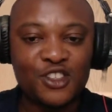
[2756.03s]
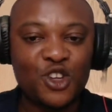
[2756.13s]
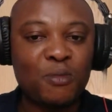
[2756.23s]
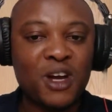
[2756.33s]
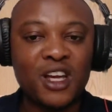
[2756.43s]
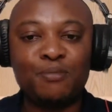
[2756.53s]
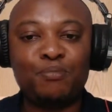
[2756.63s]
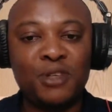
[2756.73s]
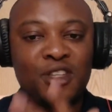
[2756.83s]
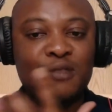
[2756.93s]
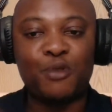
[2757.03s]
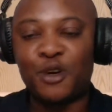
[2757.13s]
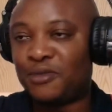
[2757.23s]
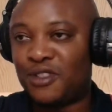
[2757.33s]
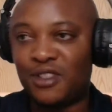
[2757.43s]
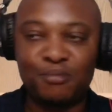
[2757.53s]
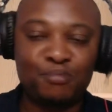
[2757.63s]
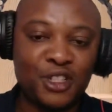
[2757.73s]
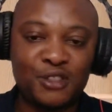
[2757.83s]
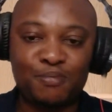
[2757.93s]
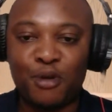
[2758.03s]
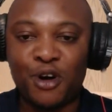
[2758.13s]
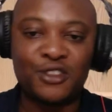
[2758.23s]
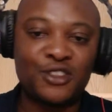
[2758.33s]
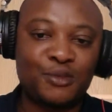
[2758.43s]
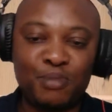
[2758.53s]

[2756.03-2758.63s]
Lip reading: stock market beats property, beats bonds,